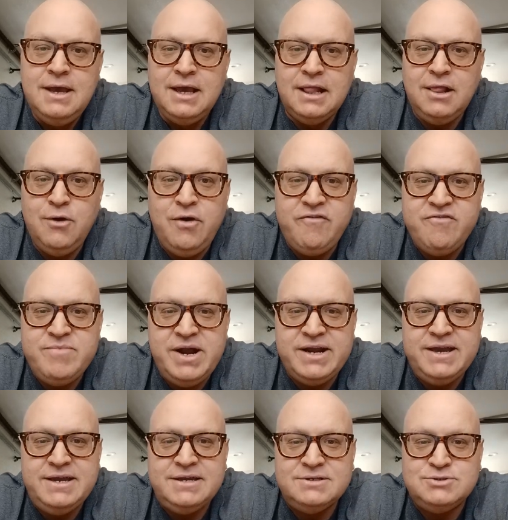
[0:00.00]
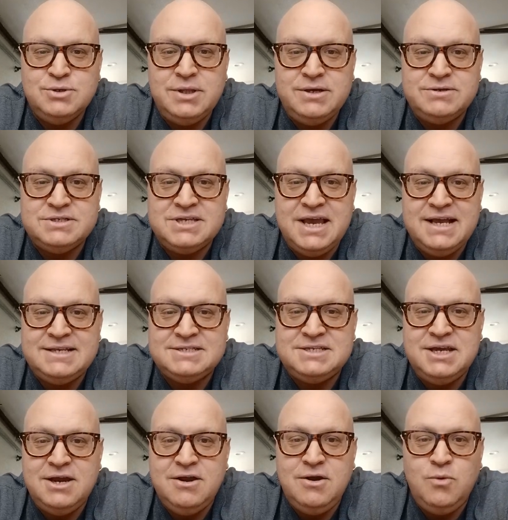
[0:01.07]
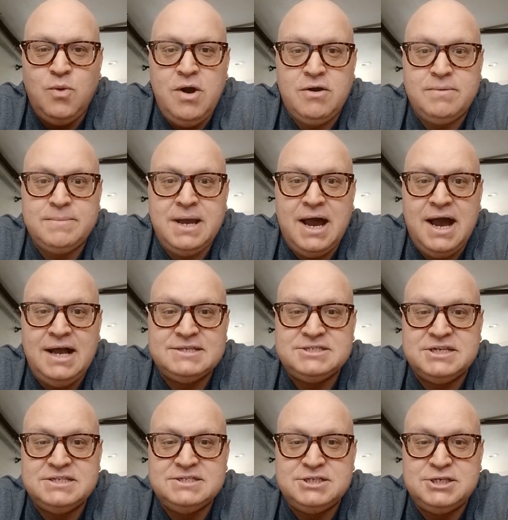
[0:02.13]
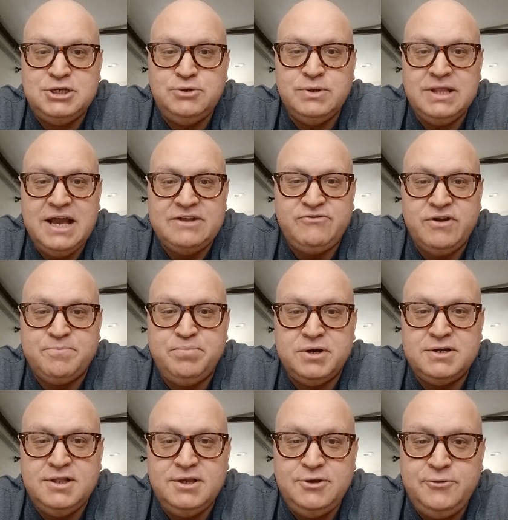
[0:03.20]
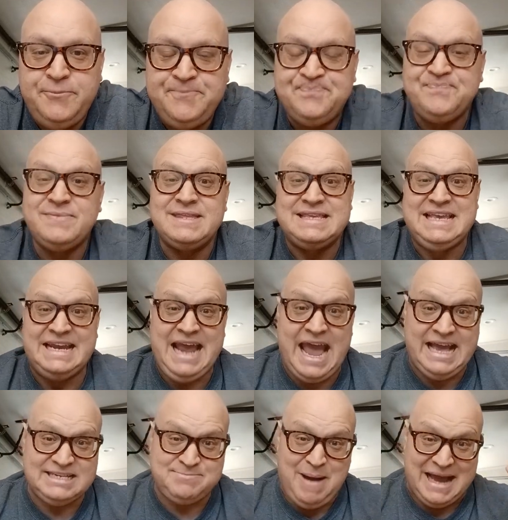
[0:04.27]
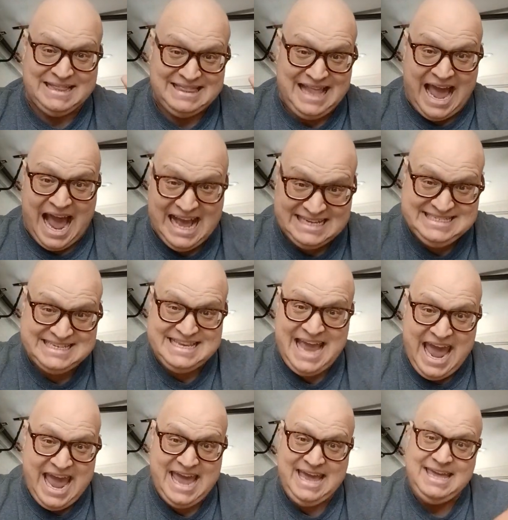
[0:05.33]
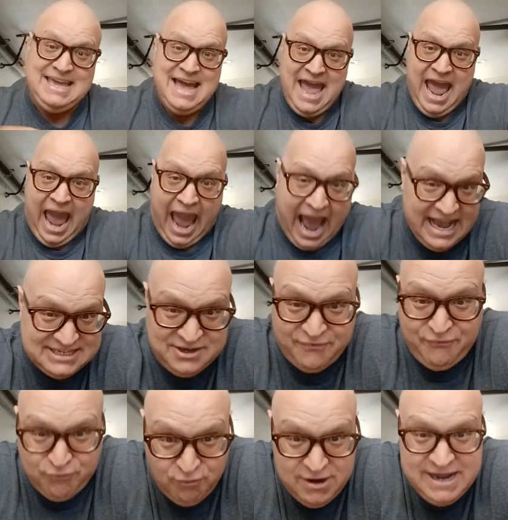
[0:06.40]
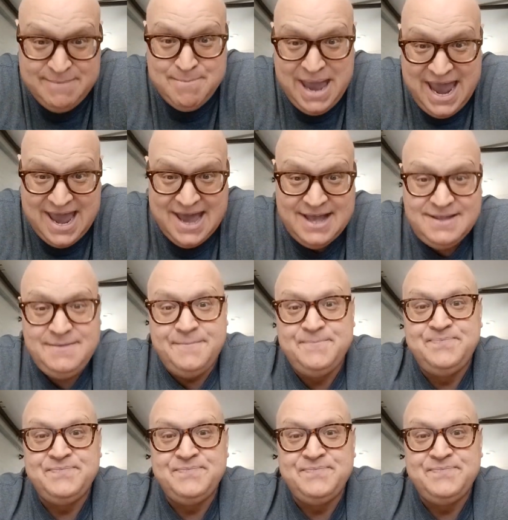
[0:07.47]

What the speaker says: Hello, everybody. Julio DeSanctis here. Welcome to Hodgkin's 2 Electric Boogaloo. Today is my last day as a free man